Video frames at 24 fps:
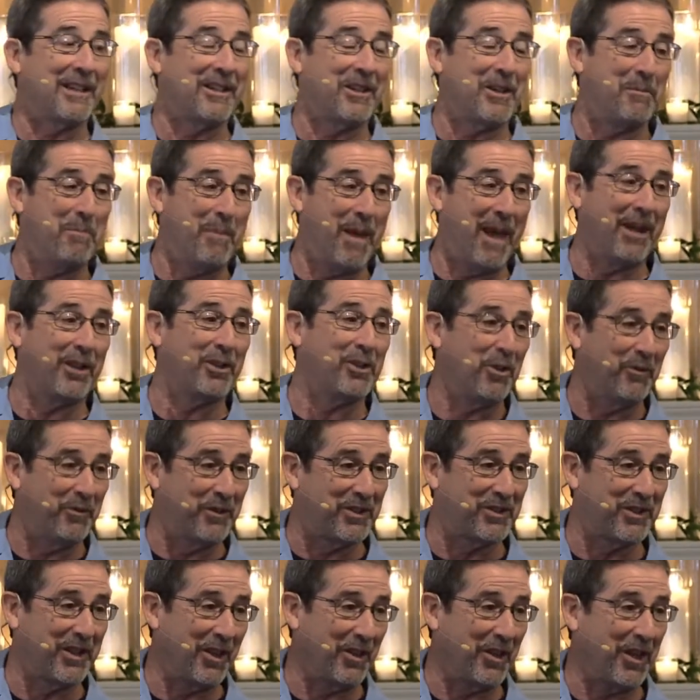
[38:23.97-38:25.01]
to the medical
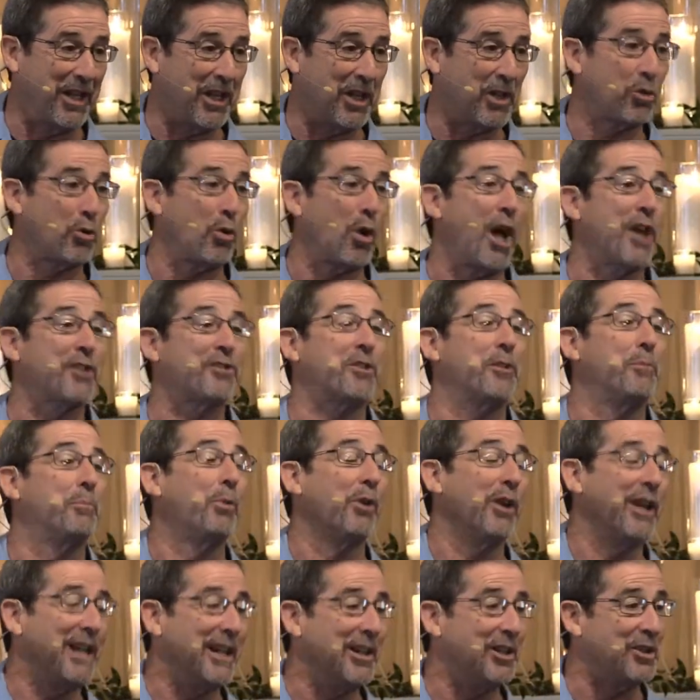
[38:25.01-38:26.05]
facility across the
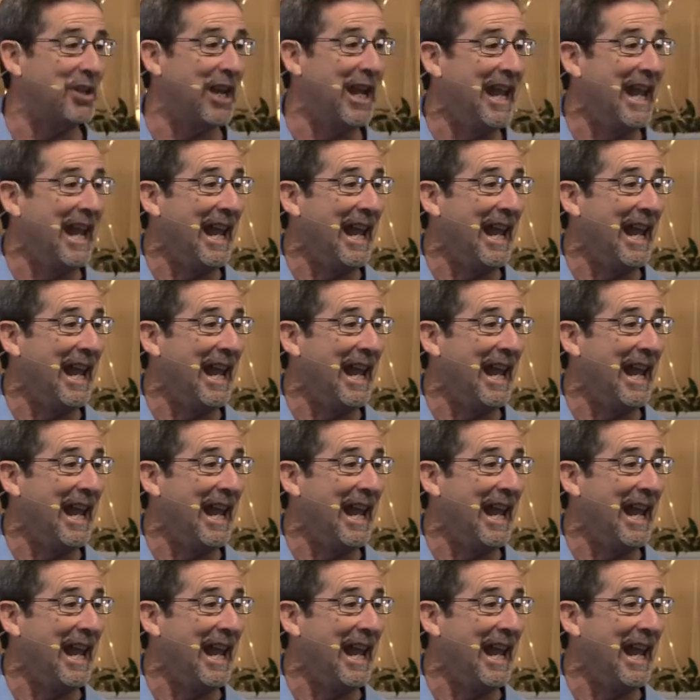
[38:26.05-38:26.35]
bridge.